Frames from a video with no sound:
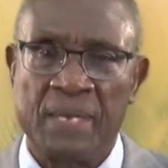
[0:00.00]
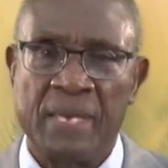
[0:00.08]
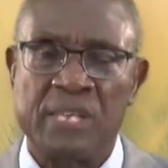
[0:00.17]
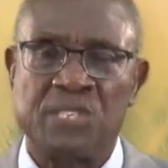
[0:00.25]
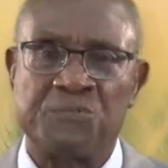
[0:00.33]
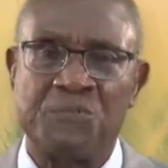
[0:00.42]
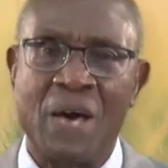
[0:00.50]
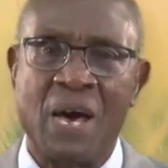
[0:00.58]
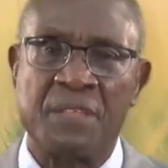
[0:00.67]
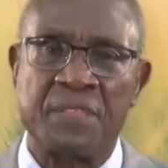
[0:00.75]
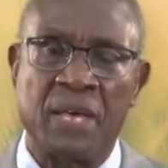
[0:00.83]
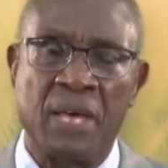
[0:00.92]
His
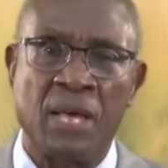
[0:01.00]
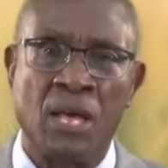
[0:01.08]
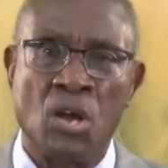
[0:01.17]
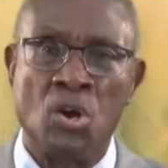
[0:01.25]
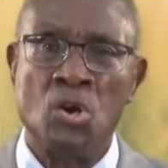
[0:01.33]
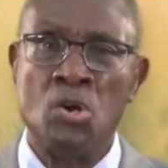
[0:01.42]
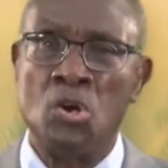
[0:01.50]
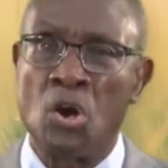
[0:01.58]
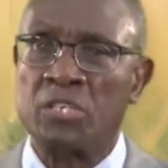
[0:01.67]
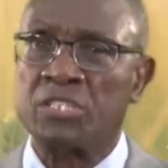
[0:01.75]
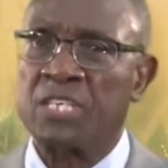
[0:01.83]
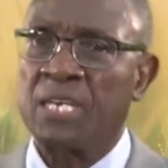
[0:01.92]
father
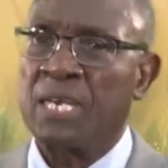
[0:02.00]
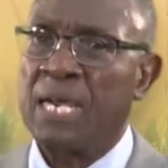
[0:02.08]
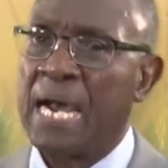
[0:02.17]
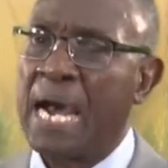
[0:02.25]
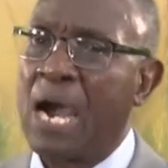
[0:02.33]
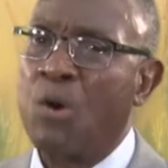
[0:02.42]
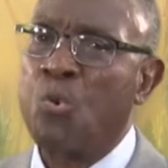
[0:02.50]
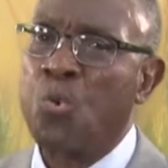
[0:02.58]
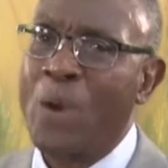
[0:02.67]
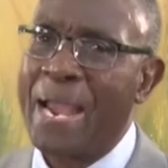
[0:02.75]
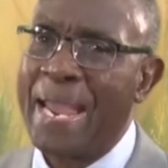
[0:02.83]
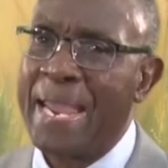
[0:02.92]
looked
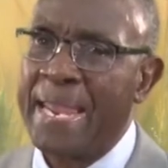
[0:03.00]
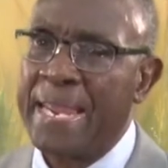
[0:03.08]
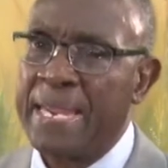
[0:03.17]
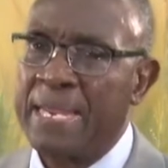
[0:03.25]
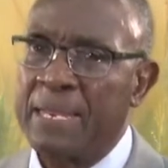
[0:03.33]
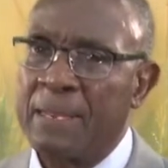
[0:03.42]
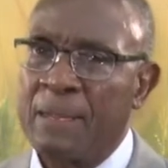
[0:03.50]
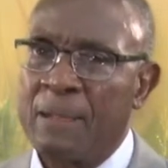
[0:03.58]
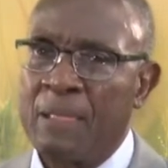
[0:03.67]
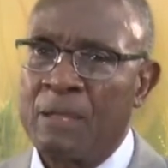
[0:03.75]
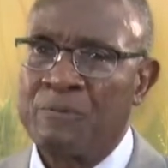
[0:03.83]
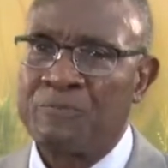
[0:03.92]
away
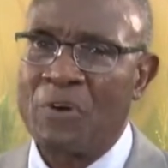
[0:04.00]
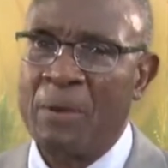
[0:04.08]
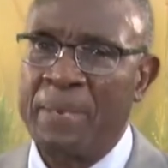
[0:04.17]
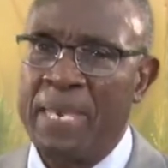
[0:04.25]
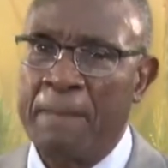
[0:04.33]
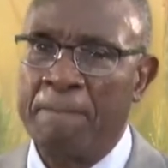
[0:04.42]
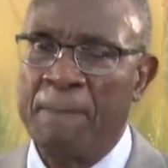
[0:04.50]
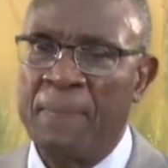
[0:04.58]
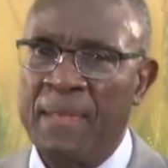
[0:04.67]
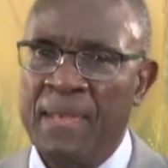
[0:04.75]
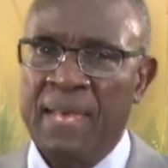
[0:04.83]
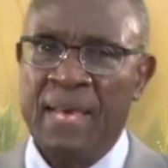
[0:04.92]
from
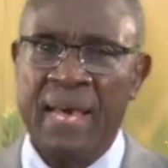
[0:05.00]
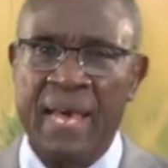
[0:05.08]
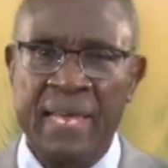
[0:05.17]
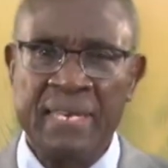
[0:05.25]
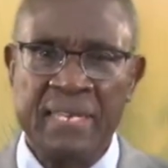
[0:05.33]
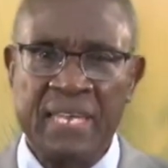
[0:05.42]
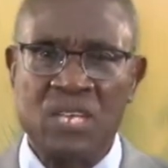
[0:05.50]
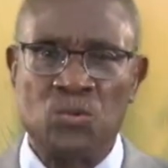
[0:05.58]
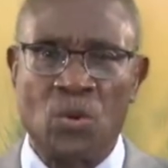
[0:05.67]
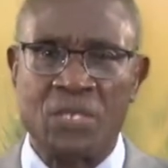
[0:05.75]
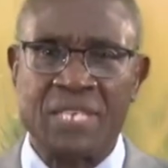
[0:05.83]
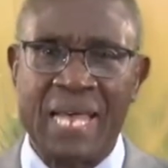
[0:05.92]
him. And
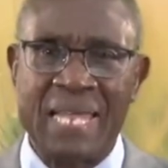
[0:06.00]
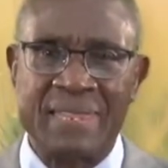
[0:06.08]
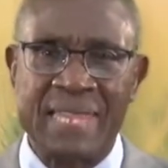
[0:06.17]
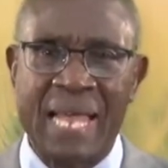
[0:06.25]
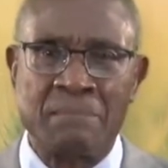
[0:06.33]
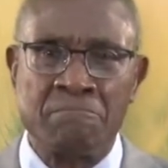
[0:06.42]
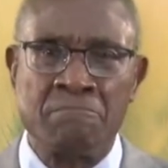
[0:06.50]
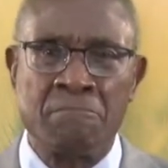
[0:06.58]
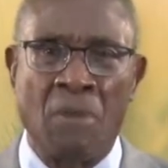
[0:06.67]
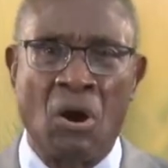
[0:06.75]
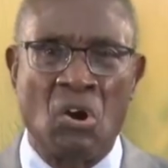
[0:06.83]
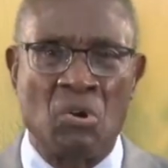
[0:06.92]
it was at that
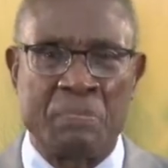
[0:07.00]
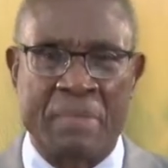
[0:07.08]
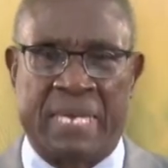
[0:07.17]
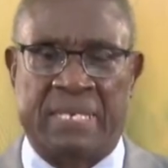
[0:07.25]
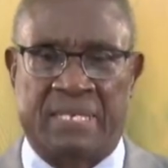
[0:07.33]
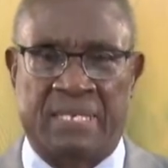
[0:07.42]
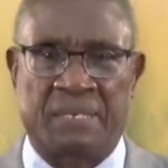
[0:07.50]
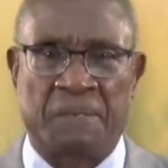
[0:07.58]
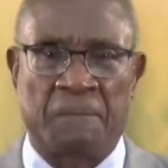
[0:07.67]
moment